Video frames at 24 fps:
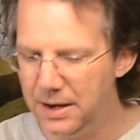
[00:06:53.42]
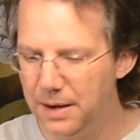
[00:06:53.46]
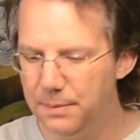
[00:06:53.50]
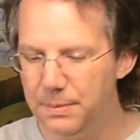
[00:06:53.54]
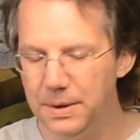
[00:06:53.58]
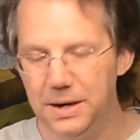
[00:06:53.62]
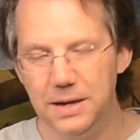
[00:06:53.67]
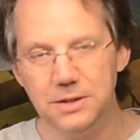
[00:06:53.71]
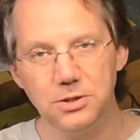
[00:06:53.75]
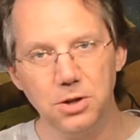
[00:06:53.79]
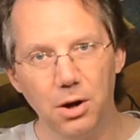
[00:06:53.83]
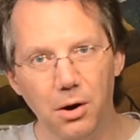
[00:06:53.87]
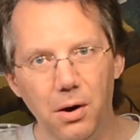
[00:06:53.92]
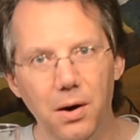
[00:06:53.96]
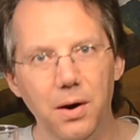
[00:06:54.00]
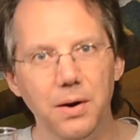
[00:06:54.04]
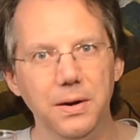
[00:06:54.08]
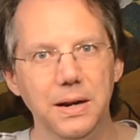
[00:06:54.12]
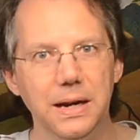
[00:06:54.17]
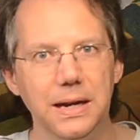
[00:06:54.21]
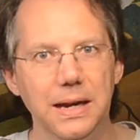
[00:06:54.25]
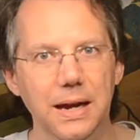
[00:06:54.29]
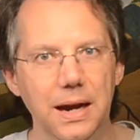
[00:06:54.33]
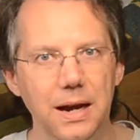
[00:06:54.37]
but it's
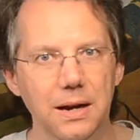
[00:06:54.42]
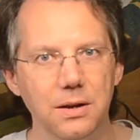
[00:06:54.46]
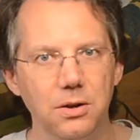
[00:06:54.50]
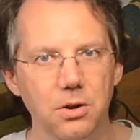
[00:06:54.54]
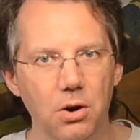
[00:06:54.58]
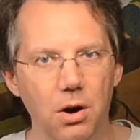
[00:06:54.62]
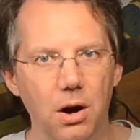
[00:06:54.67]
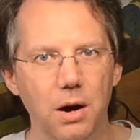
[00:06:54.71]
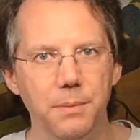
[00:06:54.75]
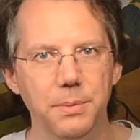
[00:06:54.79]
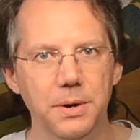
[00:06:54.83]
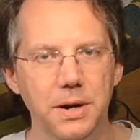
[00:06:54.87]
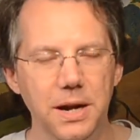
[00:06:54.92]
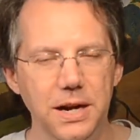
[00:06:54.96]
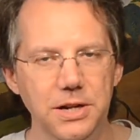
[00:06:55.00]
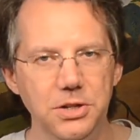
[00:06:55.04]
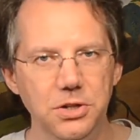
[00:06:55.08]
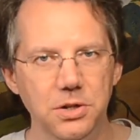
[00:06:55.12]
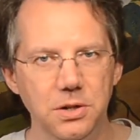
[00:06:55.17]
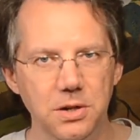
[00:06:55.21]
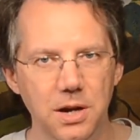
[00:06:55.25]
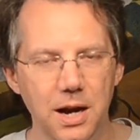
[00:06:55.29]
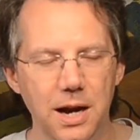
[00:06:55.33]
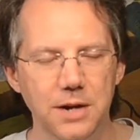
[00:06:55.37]
hard to get
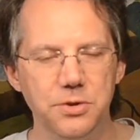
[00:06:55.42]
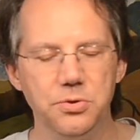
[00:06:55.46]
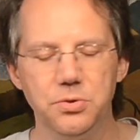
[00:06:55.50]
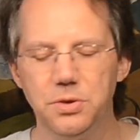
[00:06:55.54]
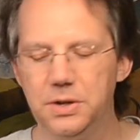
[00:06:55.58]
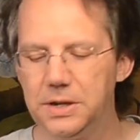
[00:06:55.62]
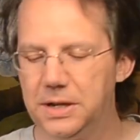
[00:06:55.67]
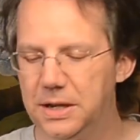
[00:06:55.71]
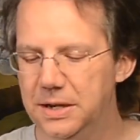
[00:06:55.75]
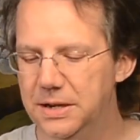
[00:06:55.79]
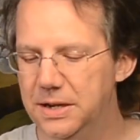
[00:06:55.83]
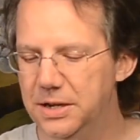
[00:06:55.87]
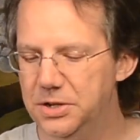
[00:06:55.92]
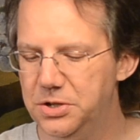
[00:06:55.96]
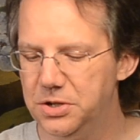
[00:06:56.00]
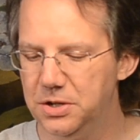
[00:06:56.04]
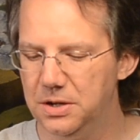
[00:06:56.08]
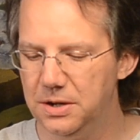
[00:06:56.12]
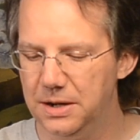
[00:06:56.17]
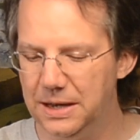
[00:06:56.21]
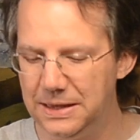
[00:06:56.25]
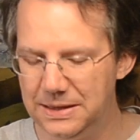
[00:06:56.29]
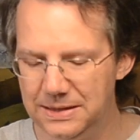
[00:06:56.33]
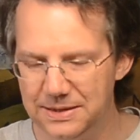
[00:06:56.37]
carbonation naturally
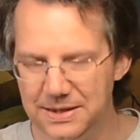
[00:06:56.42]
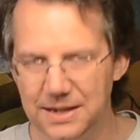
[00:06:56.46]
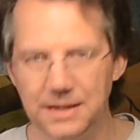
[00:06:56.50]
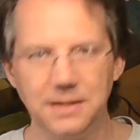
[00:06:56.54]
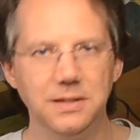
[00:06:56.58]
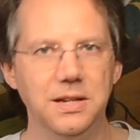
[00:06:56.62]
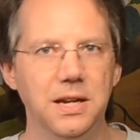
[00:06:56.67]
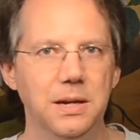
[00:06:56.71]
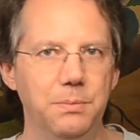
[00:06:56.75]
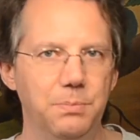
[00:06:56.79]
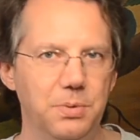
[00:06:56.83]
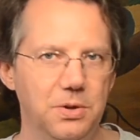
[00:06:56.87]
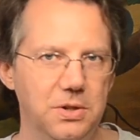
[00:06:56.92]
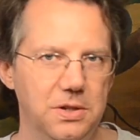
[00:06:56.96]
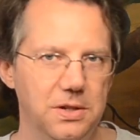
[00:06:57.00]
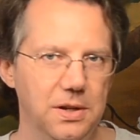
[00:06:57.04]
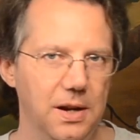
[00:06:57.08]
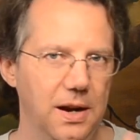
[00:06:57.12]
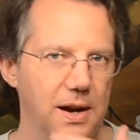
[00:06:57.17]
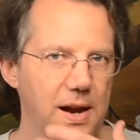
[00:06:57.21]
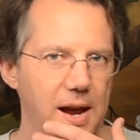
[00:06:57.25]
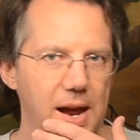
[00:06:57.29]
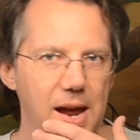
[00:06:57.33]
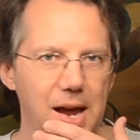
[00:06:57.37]
conditioned at
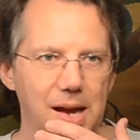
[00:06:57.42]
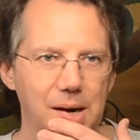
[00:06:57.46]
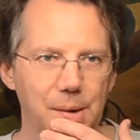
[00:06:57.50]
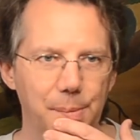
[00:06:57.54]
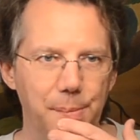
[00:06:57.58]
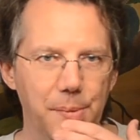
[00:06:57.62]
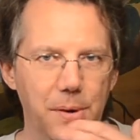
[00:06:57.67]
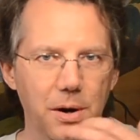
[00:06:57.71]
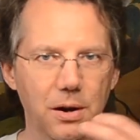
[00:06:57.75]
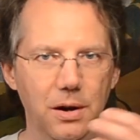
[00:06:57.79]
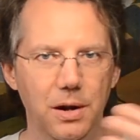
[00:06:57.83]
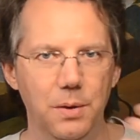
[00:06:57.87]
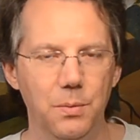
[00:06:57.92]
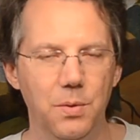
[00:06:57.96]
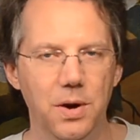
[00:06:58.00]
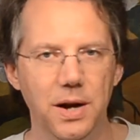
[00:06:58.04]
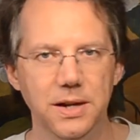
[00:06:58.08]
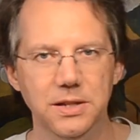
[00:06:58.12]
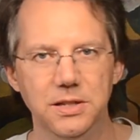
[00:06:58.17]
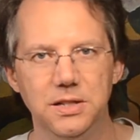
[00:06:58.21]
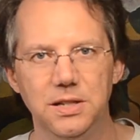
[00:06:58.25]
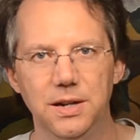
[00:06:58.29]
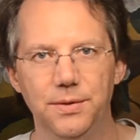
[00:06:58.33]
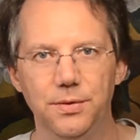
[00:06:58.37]
16%. I had a barley
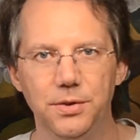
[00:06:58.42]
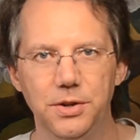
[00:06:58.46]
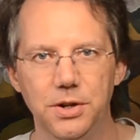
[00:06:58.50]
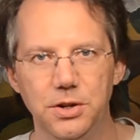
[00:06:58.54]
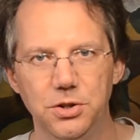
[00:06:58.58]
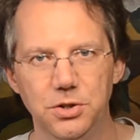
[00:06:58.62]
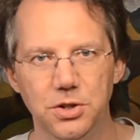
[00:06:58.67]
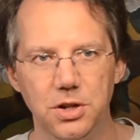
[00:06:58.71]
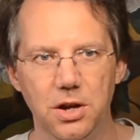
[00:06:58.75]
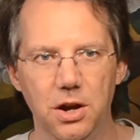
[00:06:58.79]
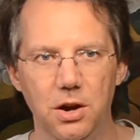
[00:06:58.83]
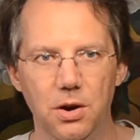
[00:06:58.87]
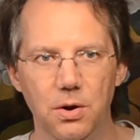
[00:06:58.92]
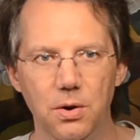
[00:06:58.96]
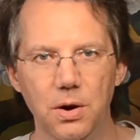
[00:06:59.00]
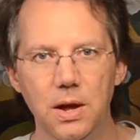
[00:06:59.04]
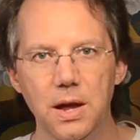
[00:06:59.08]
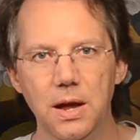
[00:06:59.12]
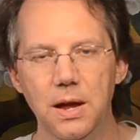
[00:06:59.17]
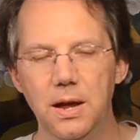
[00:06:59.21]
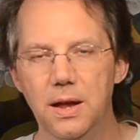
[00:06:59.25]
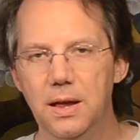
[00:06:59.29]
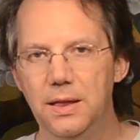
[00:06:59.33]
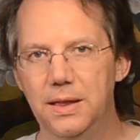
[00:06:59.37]
wine several years ago
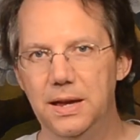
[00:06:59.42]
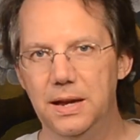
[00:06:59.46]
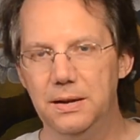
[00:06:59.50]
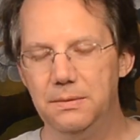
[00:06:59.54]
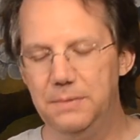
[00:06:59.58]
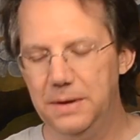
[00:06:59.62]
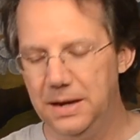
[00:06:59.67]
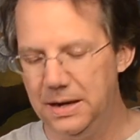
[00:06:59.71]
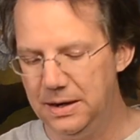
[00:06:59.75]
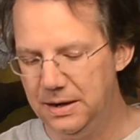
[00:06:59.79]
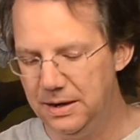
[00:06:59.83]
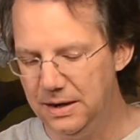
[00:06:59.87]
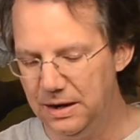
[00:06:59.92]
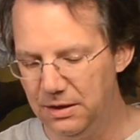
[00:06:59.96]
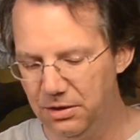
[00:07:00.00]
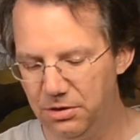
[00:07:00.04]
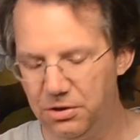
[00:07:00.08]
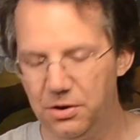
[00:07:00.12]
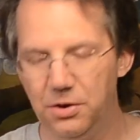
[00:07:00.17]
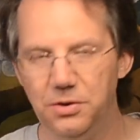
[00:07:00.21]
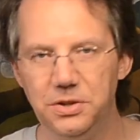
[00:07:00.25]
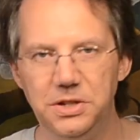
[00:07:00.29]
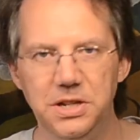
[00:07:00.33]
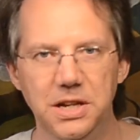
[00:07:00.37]
that ended
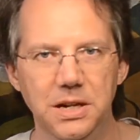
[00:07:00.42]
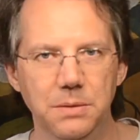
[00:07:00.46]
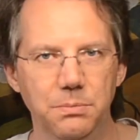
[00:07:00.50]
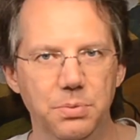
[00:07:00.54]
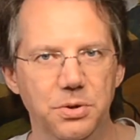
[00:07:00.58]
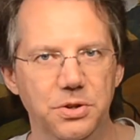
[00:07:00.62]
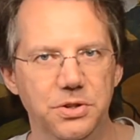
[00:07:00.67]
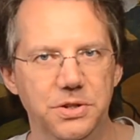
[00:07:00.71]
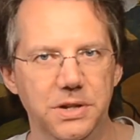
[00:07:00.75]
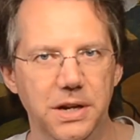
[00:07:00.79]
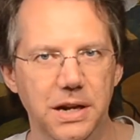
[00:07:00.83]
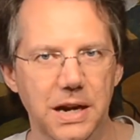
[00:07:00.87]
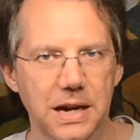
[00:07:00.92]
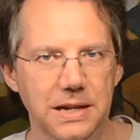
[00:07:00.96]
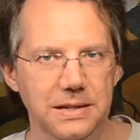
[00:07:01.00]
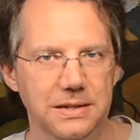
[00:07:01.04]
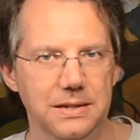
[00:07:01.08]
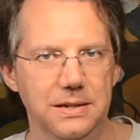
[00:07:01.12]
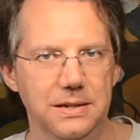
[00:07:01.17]
at 13% and